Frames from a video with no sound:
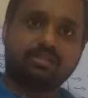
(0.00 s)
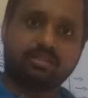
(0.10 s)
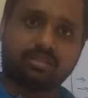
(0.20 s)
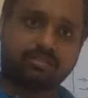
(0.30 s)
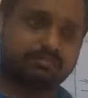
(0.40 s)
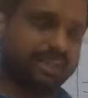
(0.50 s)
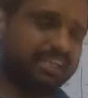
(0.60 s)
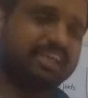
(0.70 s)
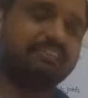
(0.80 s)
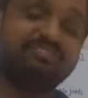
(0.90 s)
There are
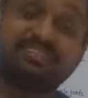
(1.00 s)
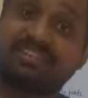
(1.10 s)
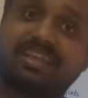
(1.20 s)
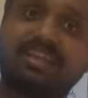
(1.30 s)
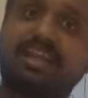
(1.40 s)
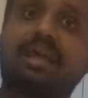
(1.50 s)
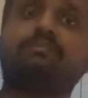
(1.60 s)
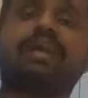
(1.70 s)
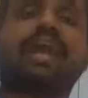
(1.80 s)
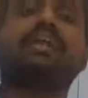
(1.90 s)
mainly physical
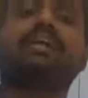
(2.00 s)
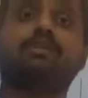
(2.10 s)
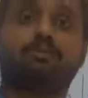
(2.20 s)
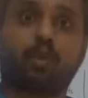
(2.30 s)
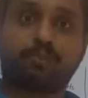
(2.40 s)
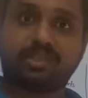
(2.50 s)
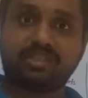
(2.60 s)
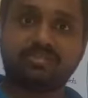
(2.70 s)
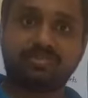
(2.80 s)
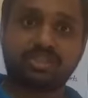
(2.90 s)
and mechanical
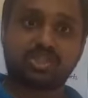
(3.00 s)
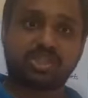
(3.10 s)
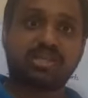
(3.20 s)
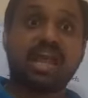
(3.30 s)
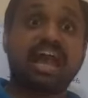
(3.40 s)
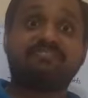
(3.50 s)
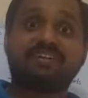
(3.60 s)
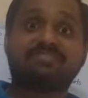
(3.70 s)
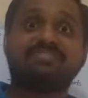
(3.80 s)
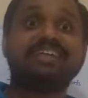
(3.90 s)
properties which
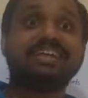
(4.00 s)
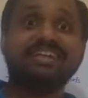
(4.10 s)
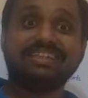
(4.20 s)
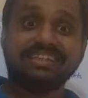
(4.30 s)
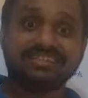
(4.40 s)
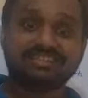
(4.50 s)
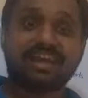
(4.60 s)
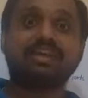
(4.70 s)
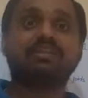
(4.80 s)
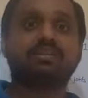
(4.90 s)
affects the
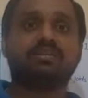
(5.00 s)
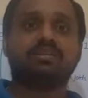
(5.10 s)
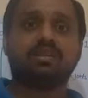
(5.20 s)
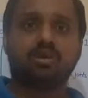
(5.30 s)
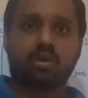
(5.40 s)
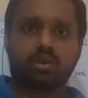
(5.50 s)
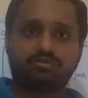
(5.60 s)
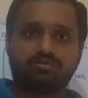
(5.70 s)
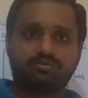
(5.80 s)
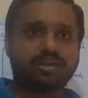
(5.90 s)
design
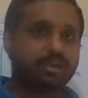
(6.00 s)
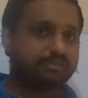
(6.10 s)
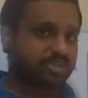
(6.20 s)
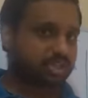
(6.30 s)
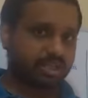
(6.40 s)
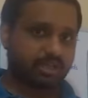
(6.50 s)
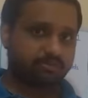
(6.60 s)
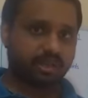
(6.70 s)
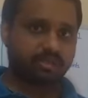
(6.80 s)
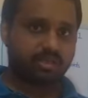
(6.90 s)
of a machine
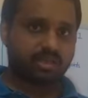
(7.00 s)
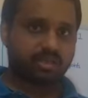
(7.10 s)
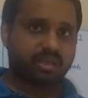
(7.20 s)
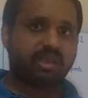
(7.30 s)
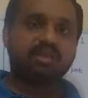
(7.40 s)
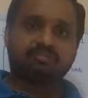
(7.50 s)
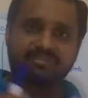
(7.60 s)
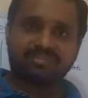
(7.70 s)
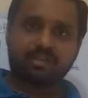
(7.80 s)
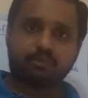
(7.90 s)
element. Okay,
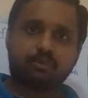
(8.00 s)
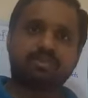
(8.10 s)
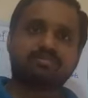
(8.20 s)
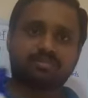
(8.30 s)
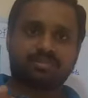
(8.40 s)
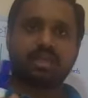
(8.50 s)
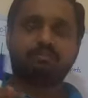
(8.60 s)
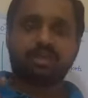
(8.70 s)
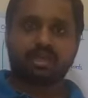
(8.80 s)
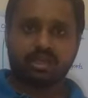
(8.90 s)
physical properties can
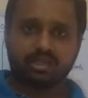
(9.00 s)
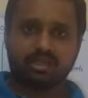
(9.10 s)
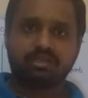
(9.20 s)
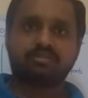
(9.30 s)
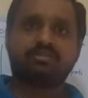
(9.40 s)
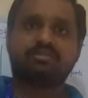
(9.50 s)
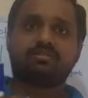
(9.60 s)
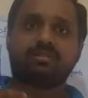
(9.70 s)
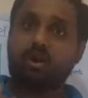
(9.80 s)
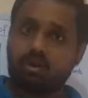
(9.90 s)
be color,
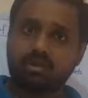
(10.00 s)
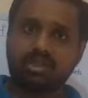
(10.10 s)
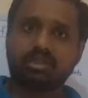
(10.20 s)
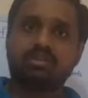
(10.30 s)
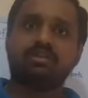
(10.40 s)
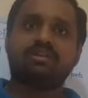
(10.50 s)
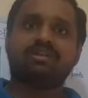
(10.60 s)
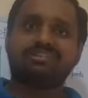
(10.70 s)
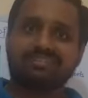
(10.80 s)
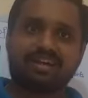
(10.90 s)
order,
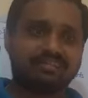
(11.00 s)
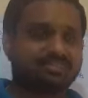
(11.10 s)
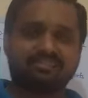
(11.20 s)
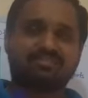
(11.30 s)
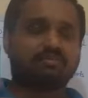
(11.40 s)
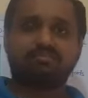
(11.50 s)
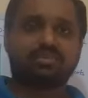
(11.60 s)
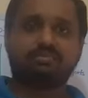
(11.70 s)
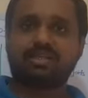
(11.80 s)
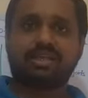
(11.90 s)
size,
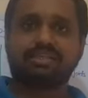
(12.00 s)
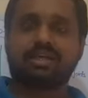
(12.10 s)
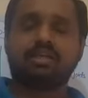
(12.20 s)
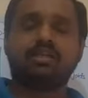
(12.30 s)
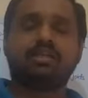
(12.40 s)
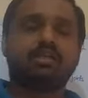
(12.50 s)
something like that.